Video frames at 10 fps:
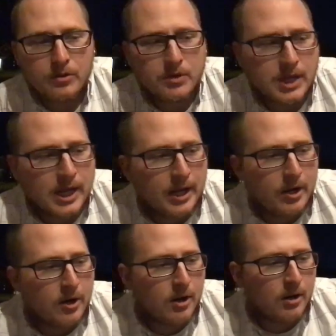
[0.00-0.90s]
saying
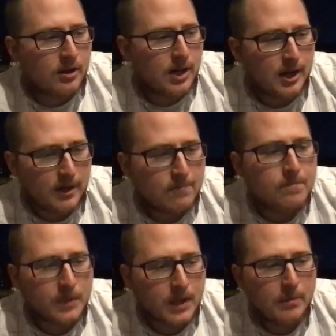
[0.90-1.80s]
earth,
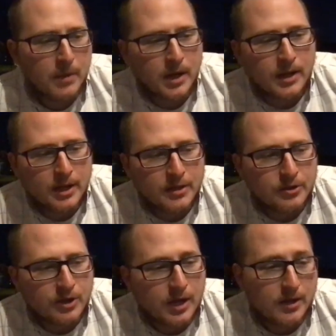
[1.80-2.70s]
I'm getting that.
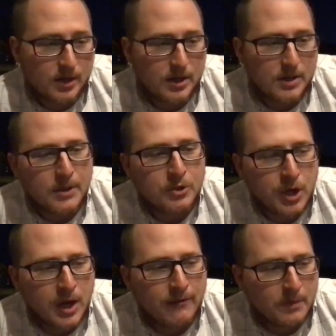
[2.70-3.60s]
It's been
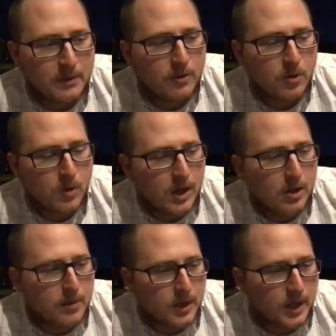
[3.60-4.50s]
dry for me for a
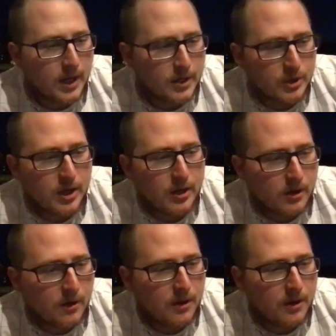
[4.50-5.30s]
while, but dry earth.